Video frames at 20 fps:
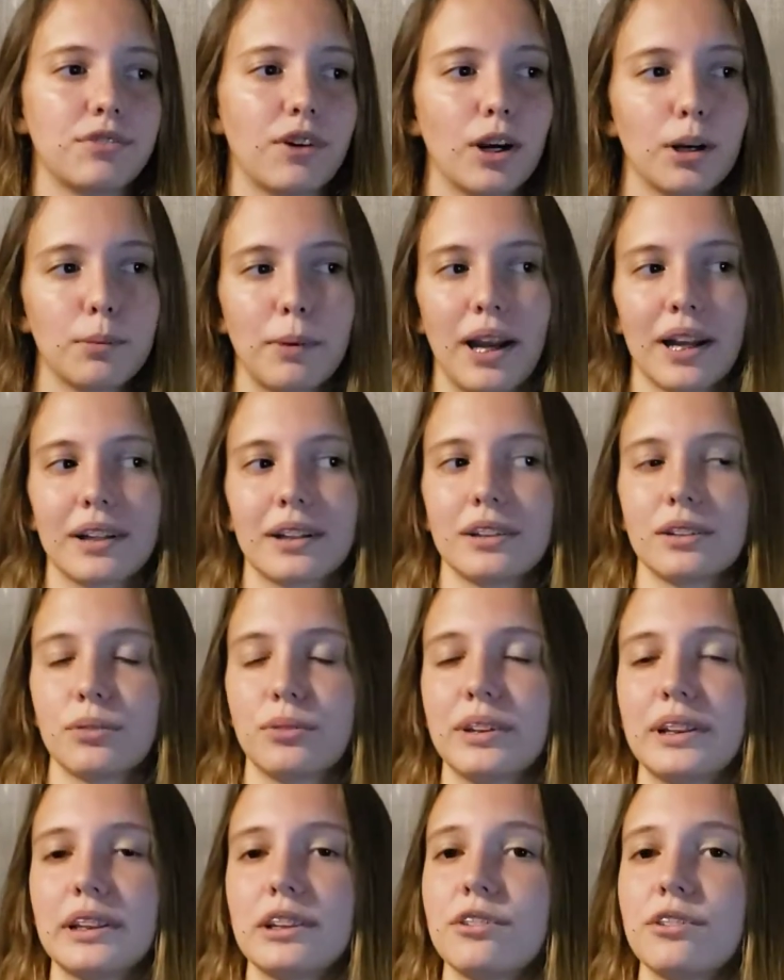far back as
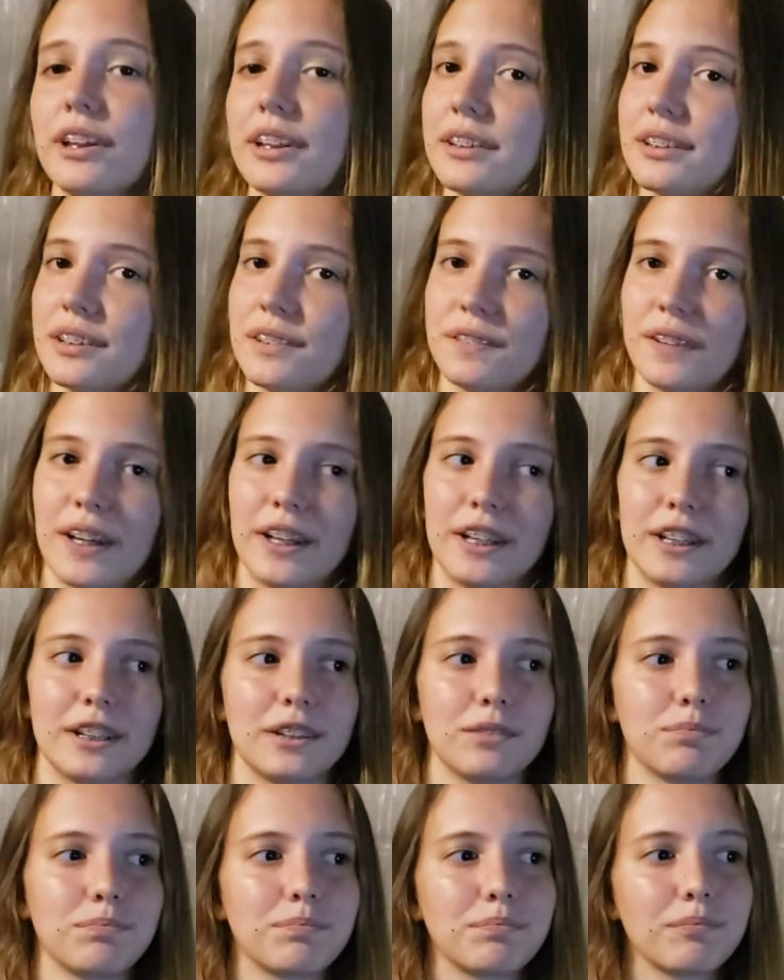we can trace the
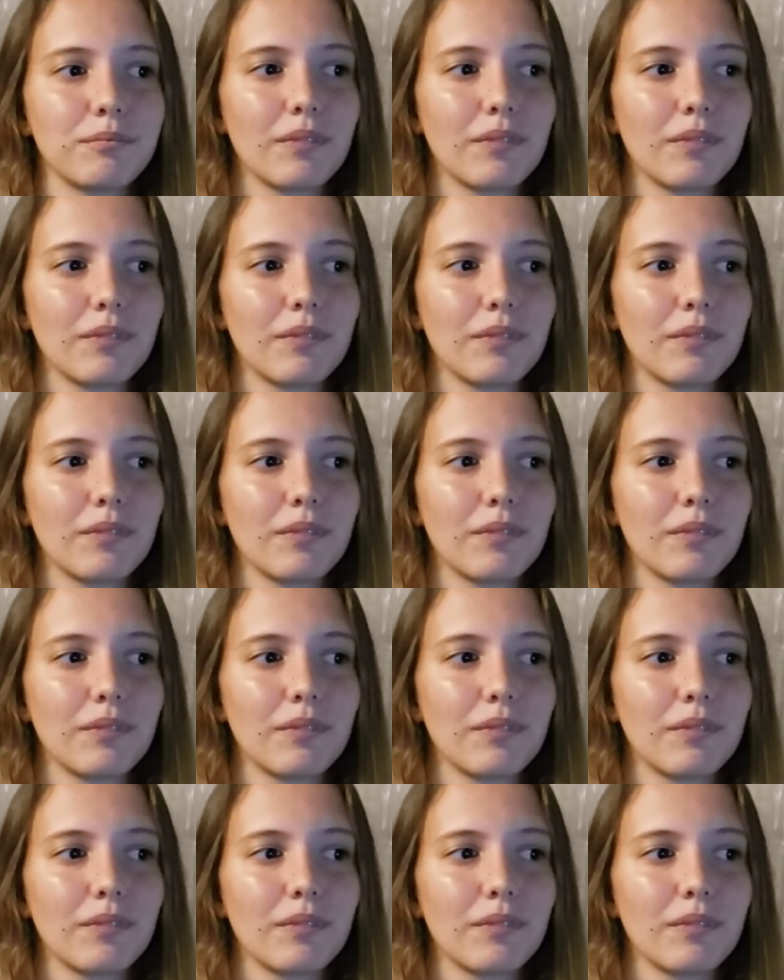violin.